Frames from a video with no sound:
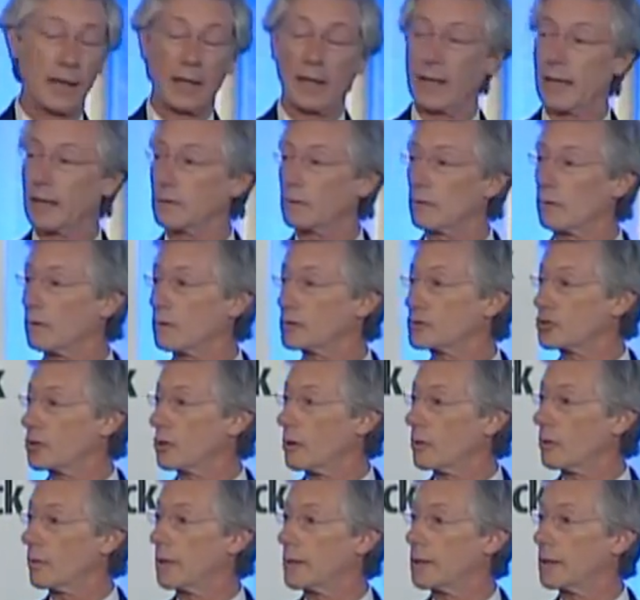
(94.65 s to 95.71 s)
and
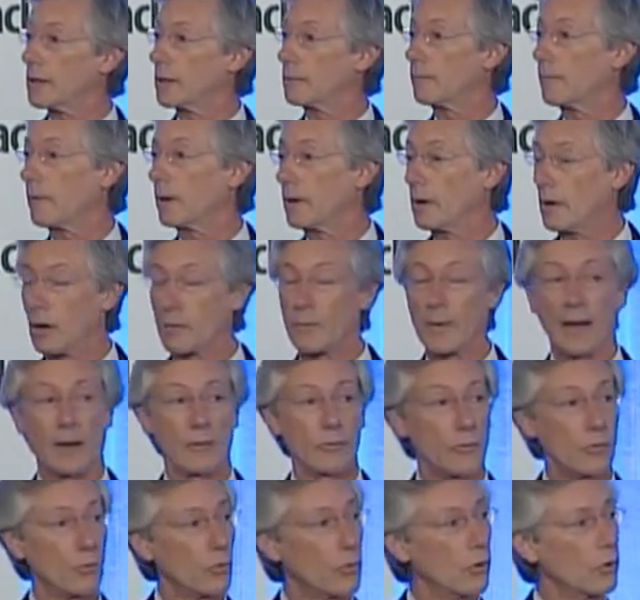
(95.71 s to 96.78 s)
also around
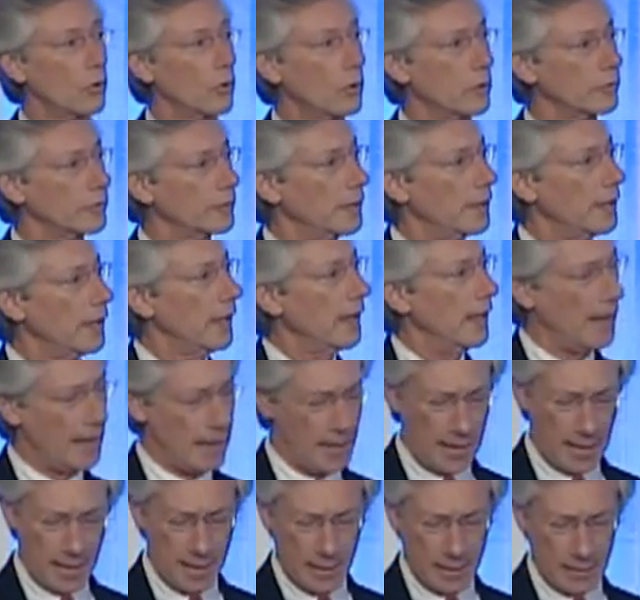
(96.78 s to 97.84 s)
the world.
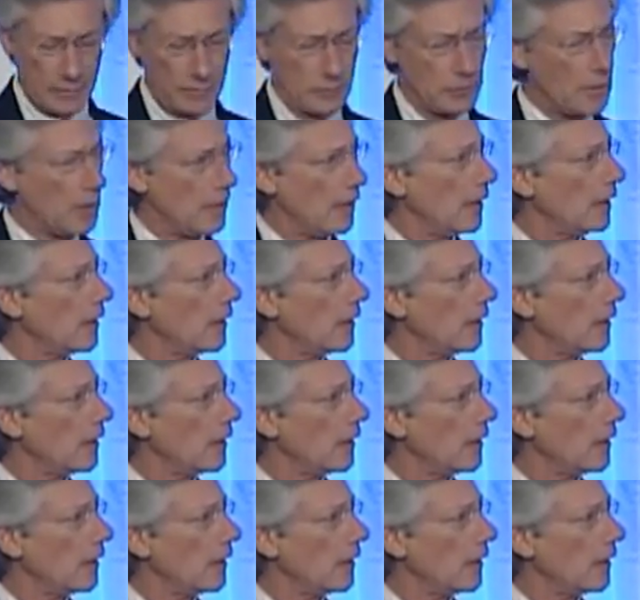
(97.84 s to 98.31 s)
And